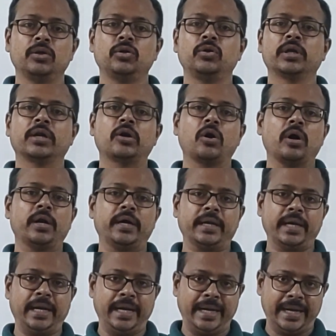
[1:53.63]
you can call it
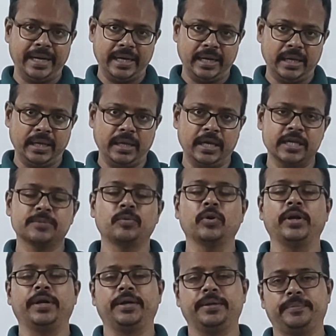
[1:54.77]
in
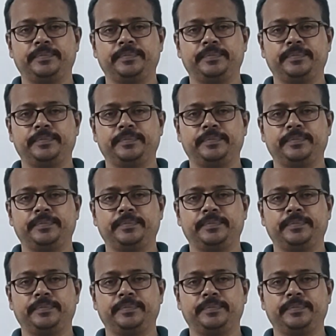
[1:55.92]
exponent.